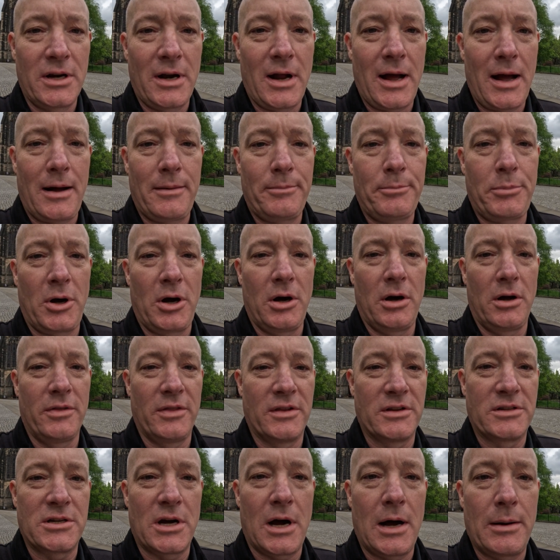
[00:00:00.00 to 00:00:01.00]
up on
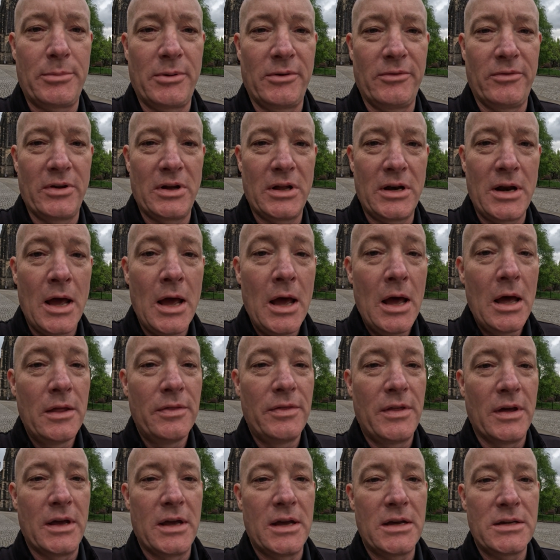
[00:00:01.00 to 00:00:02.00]
the top of it.
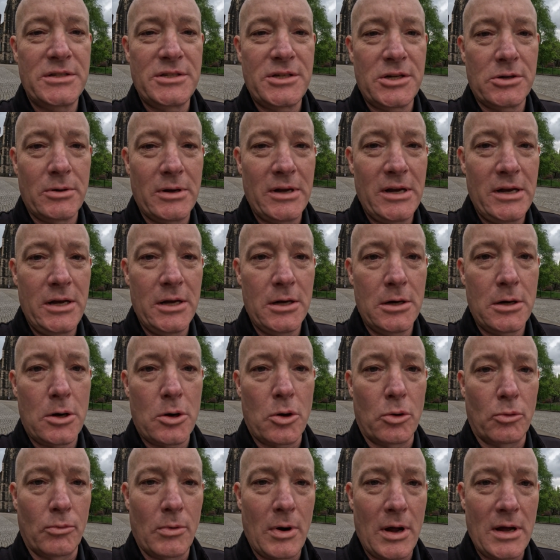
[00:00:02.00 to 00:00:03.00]
The history here
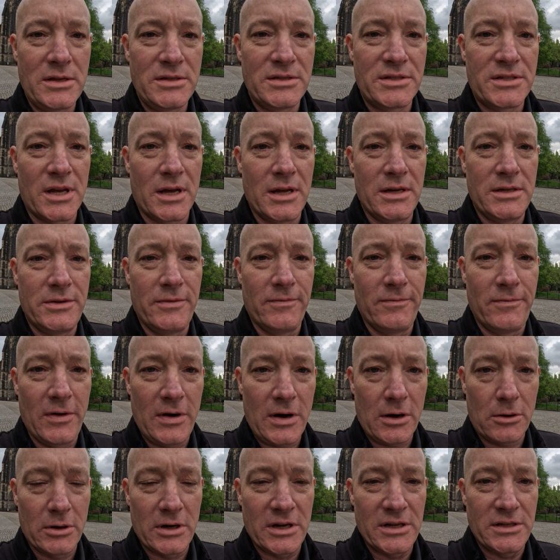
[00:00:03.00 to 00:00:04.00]
runs
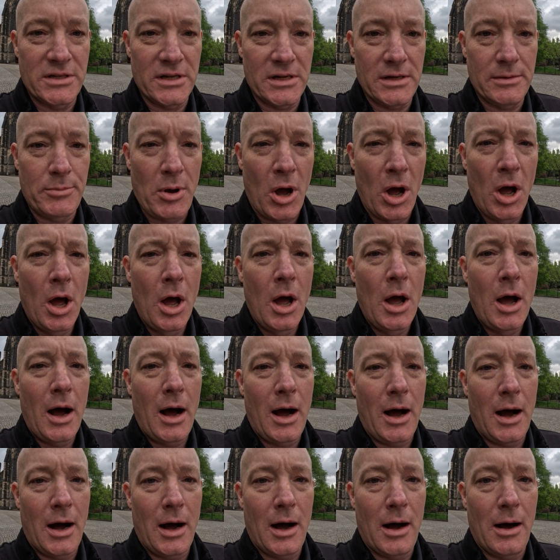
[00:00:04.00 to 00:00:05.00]
very deep.
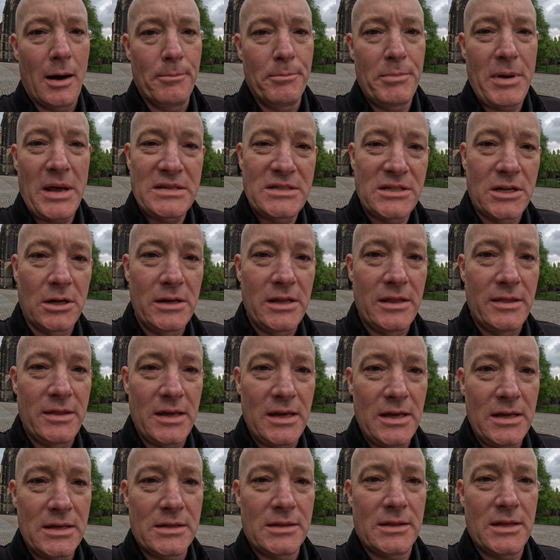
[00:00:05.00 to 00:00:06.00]
Basically
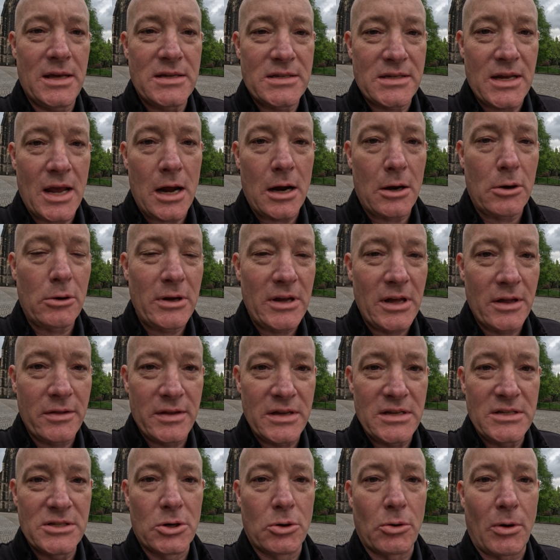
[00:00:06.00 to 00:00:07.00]
this area,
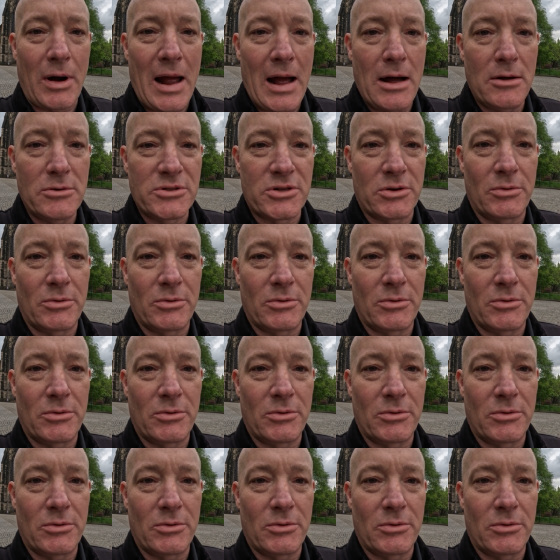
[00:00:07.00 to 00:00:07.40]
these grounds